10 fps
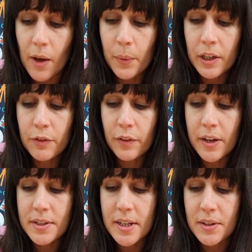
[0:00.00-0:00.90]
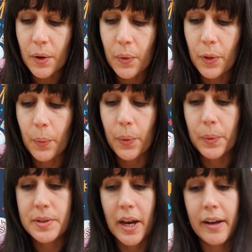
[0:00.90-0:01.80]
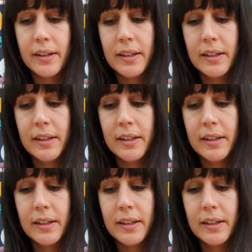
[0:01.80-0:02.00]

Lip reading: We're going to float it on the water.